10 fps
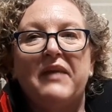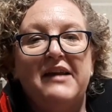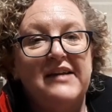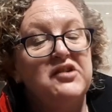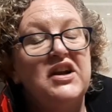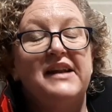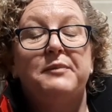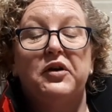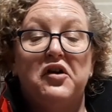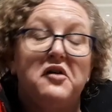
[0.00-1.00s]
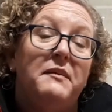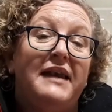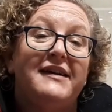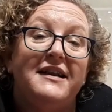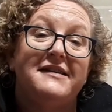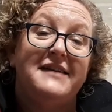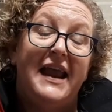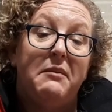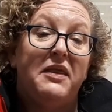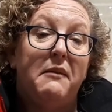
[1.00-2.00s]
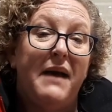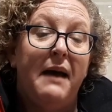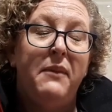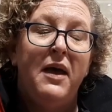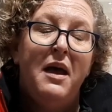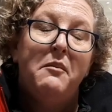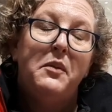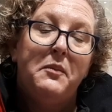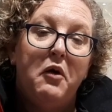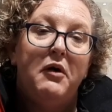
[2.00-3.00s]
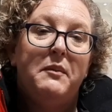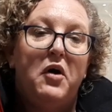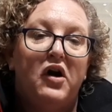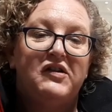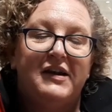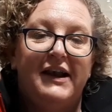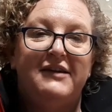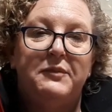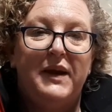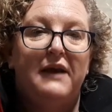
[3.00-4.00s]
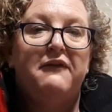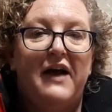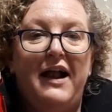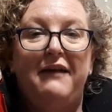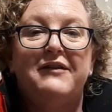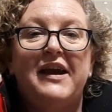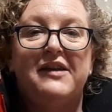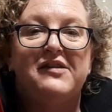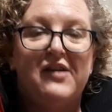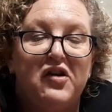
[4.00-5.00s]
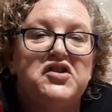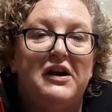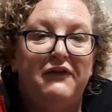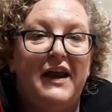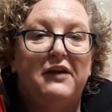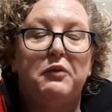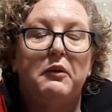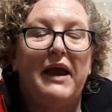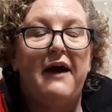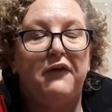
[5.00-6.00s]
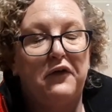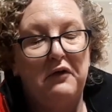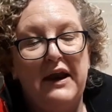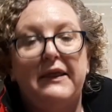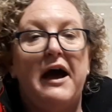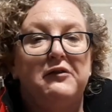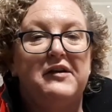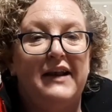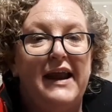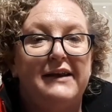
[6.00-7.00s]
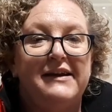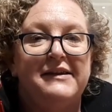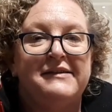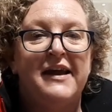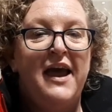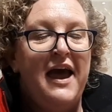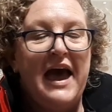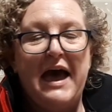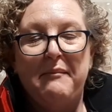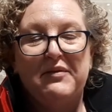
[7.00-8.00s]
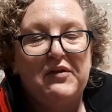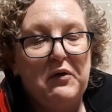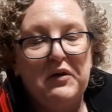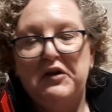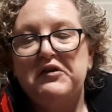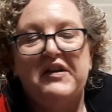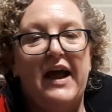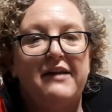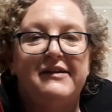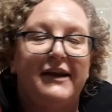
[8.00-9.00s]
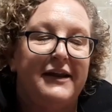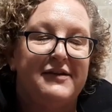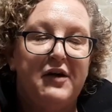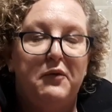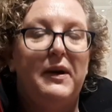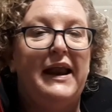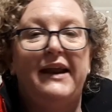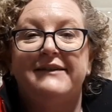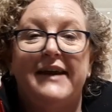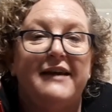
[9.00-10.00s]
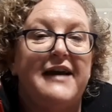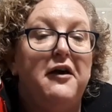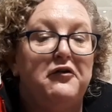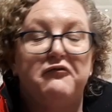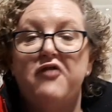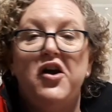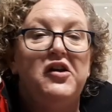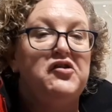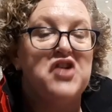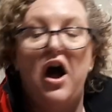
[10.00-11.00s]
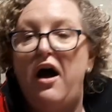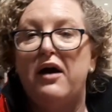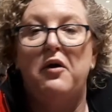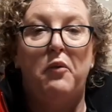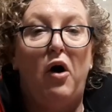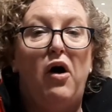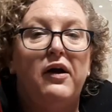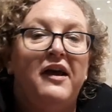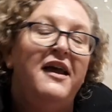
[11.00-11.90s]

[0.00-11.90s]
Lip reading: Essentially, it's put Cook Medical's name on the map, but more importantly, to be involved in such an event where we have 3,000 ladies so enthusiastic and so willing to get out, run, jog, walk,